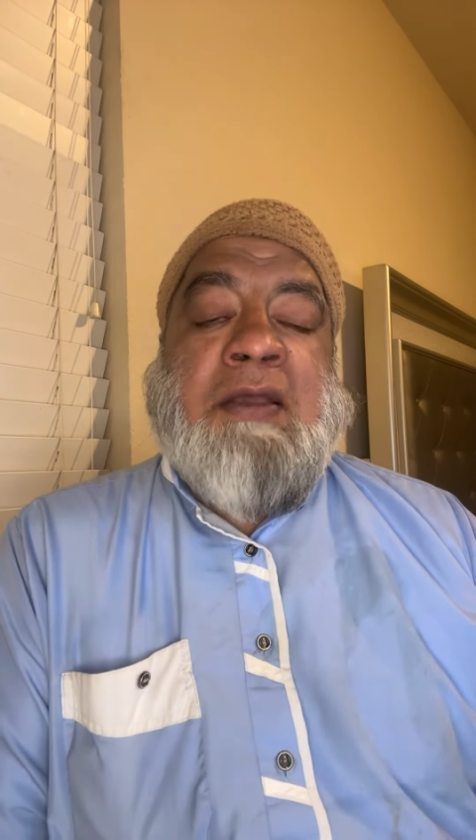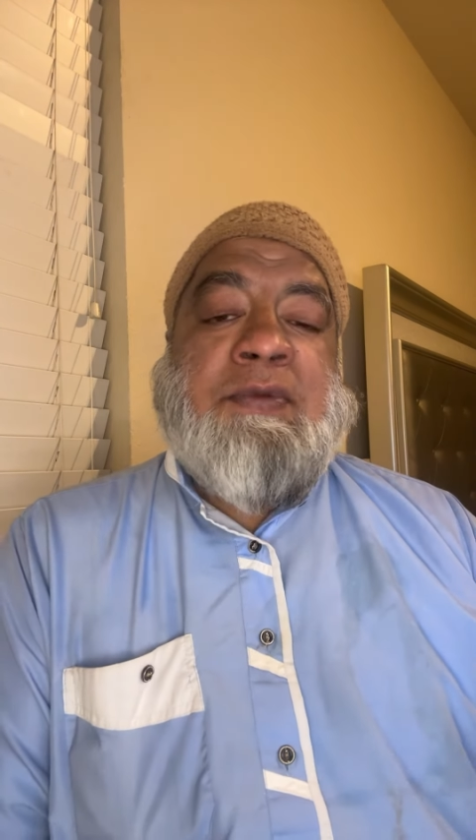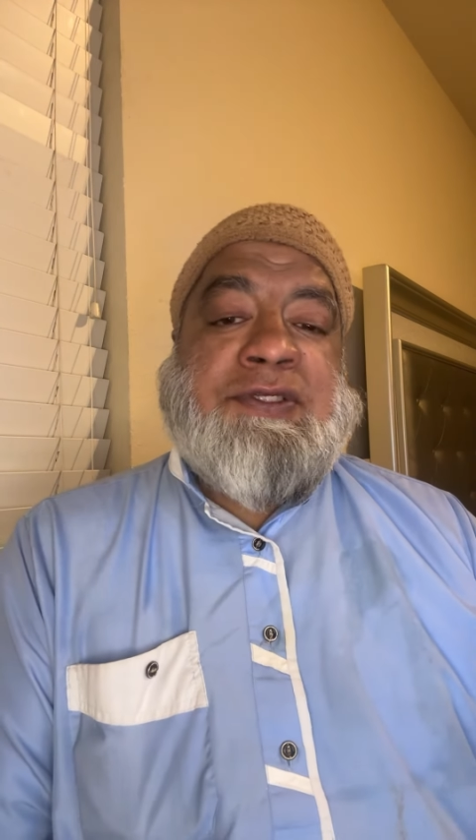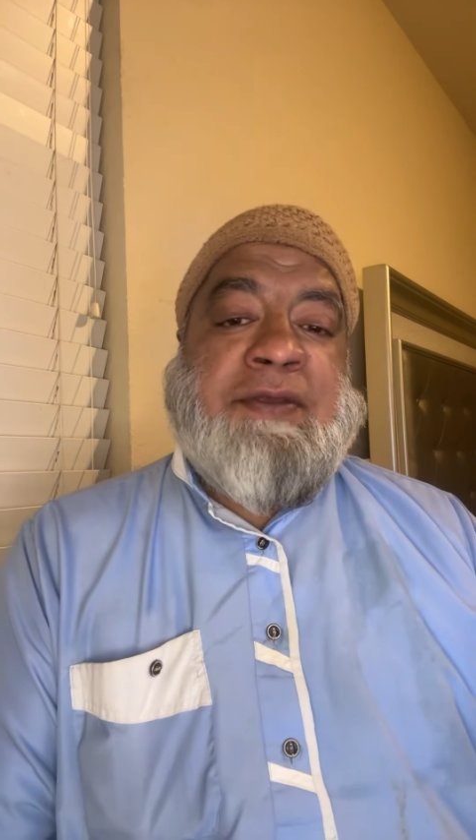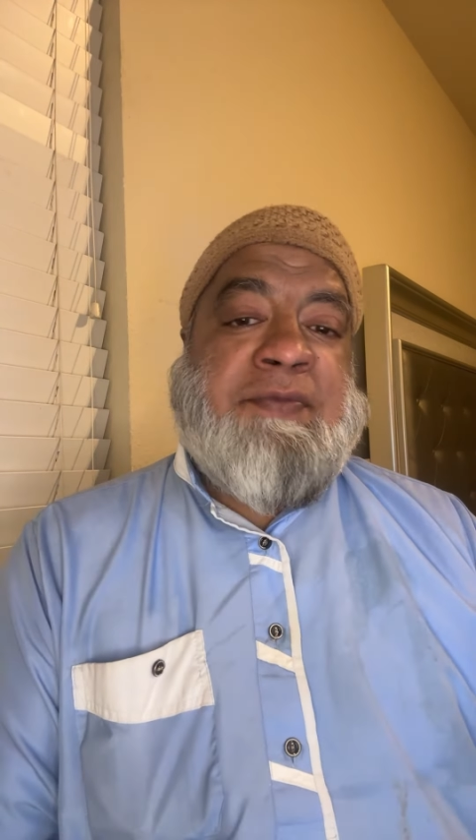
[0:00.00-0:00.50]

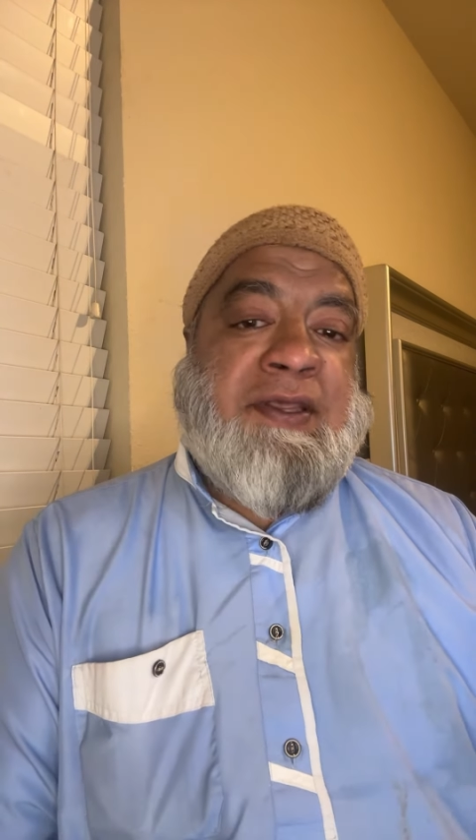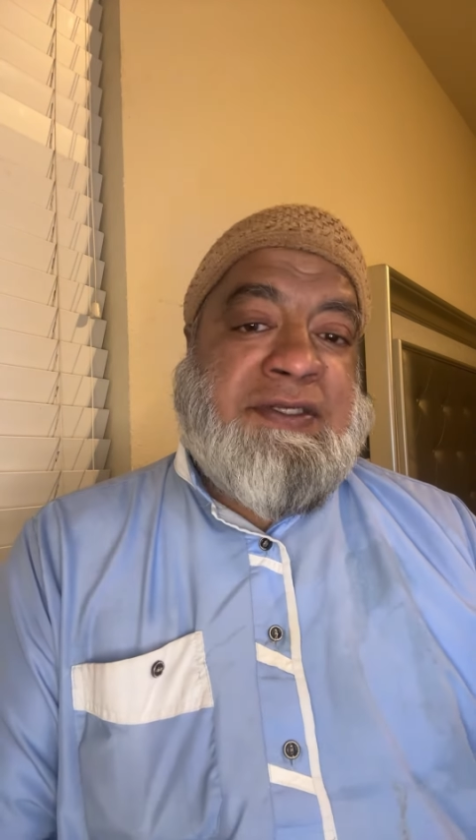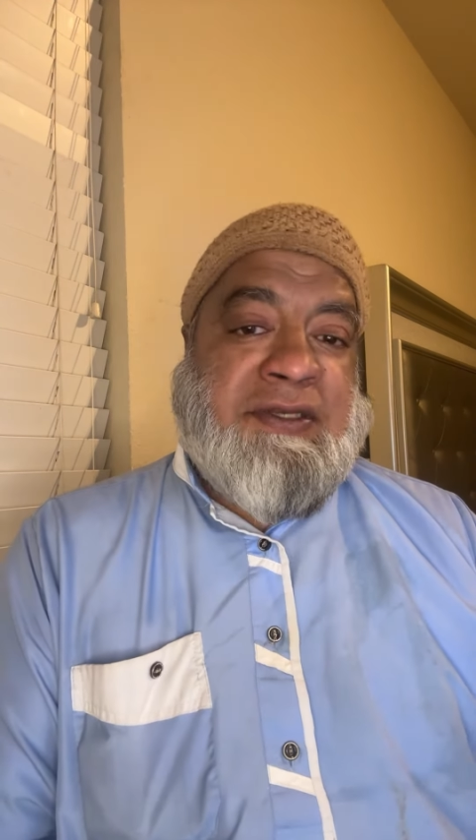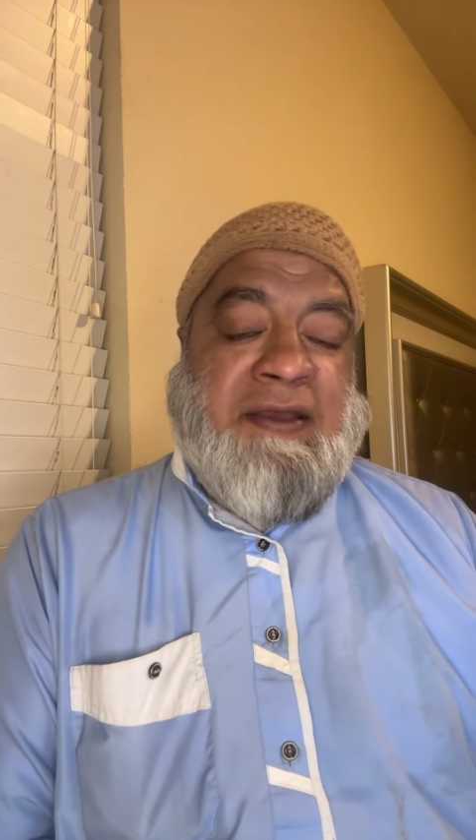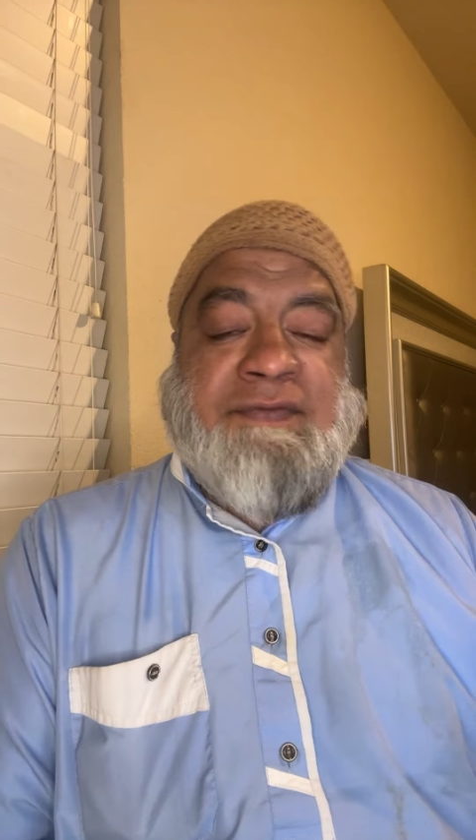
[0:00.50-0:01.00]
but
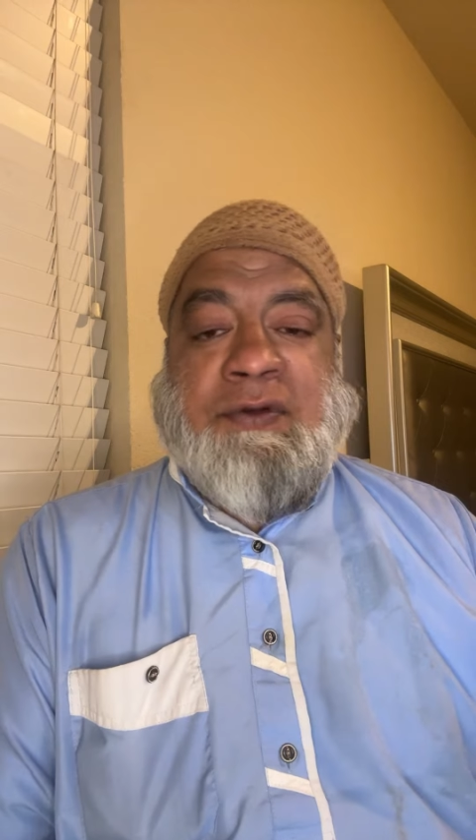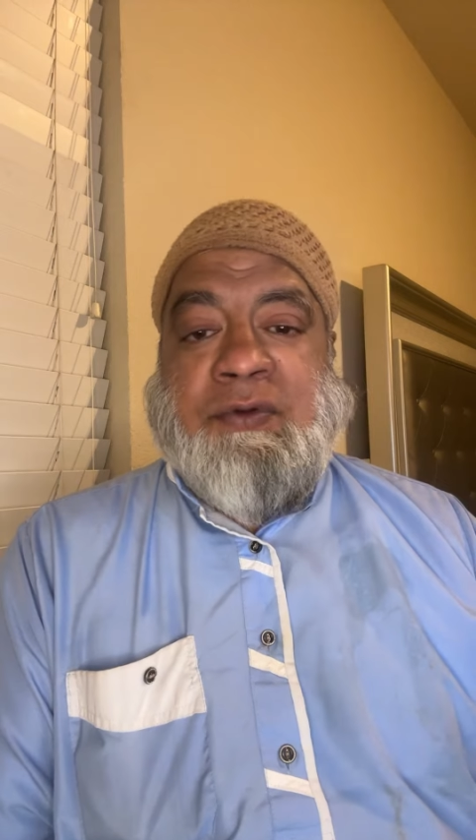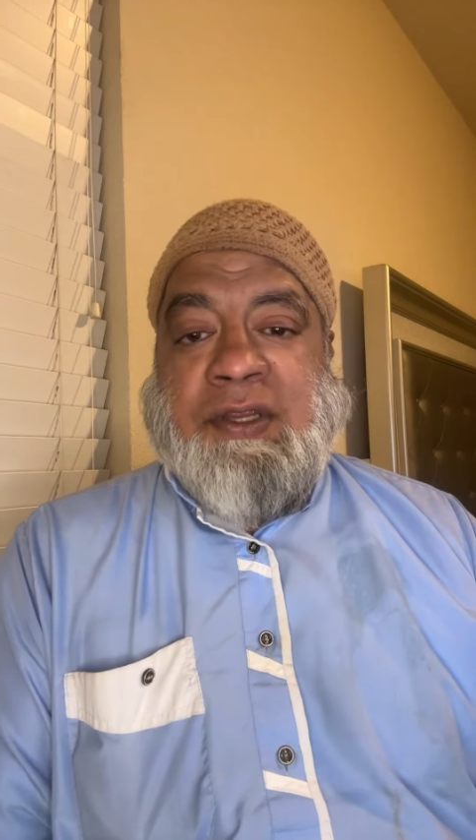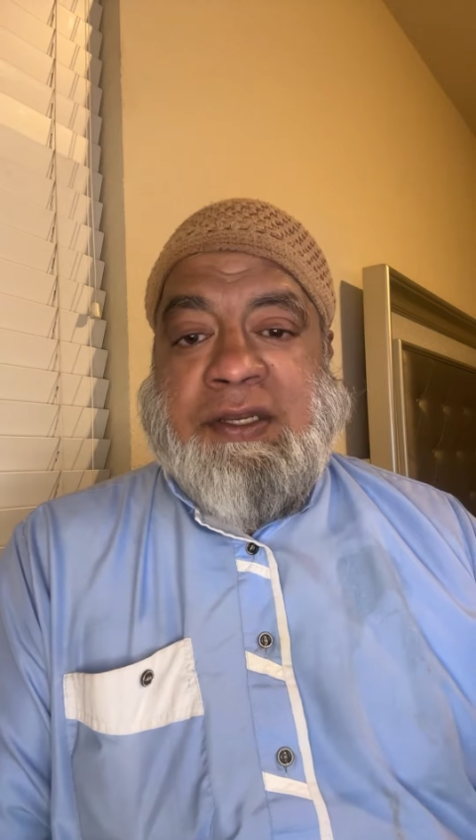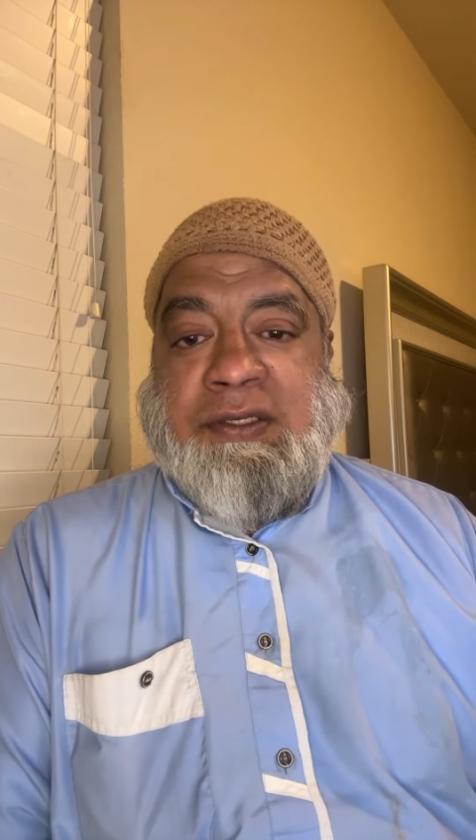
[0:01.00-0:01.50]
sometimes you have to
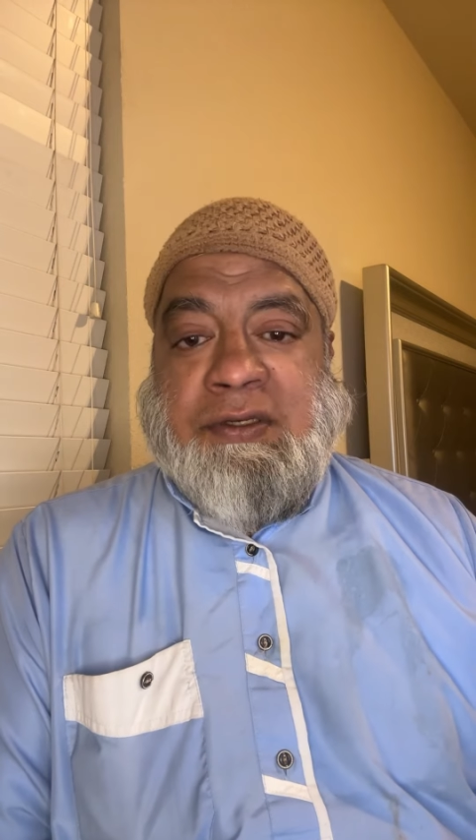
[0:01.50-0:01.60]
look at